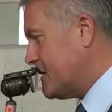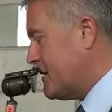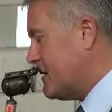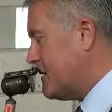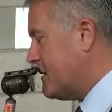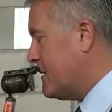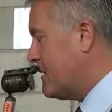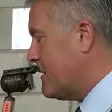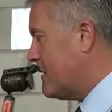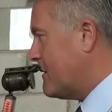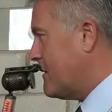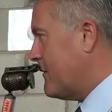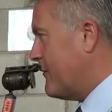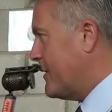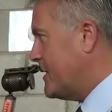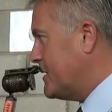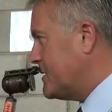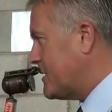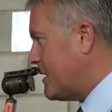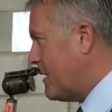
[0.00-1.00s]
of the
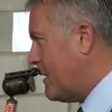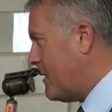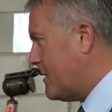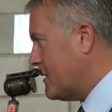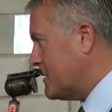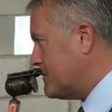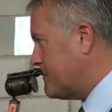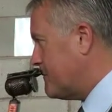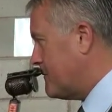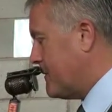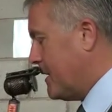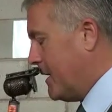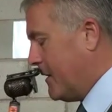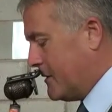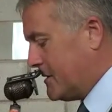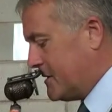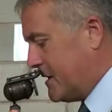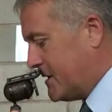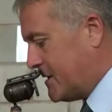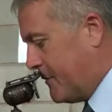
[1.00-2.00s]
restart, you know, it
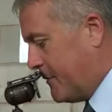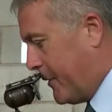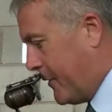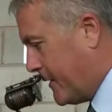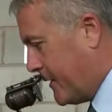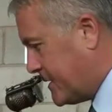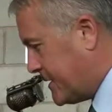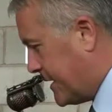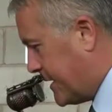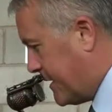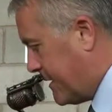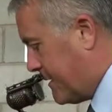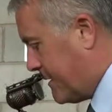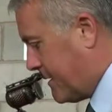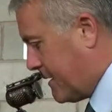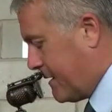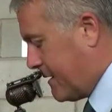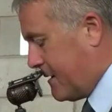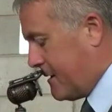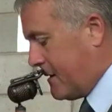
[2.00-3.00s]
was disappointing,
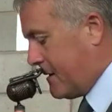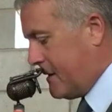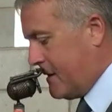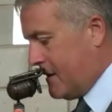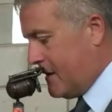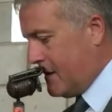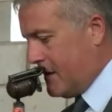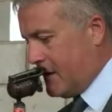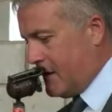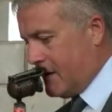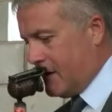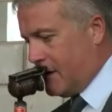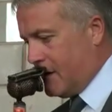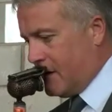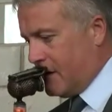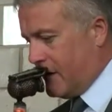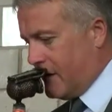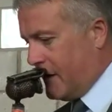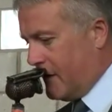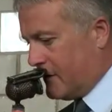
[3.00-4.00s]
and
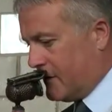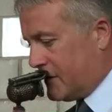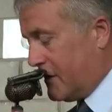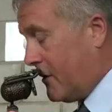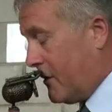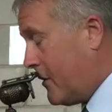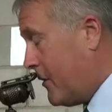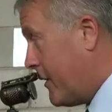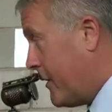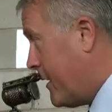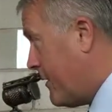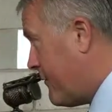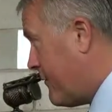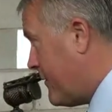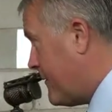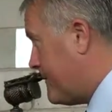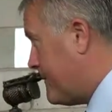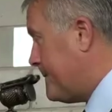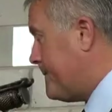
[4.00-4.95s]
you know, it's not good enough.